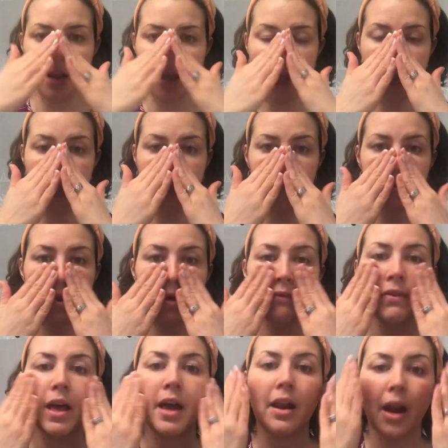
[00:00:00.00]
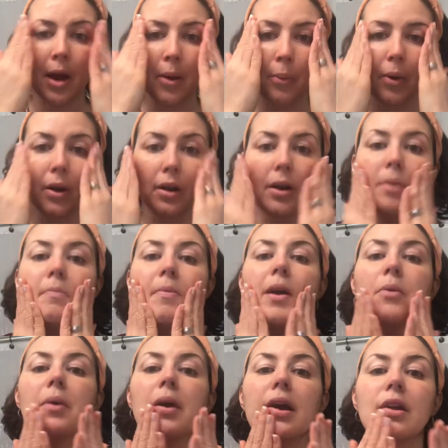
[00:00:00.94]
And then I work my
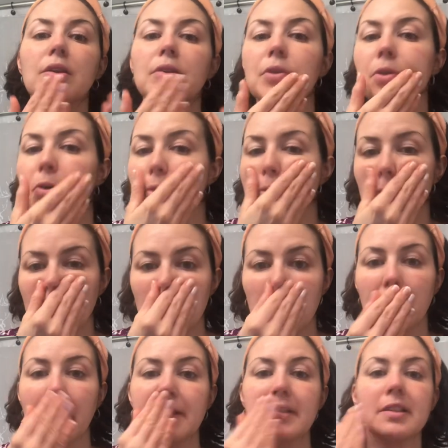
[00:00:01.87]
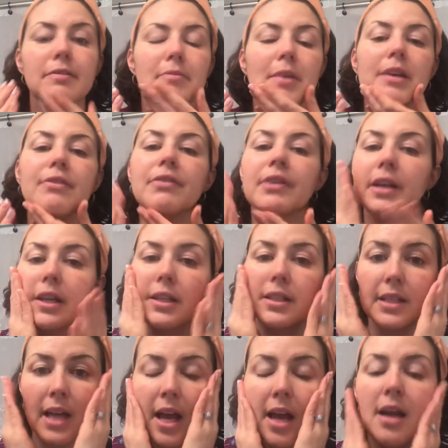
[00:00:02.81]
way through the rest of my face.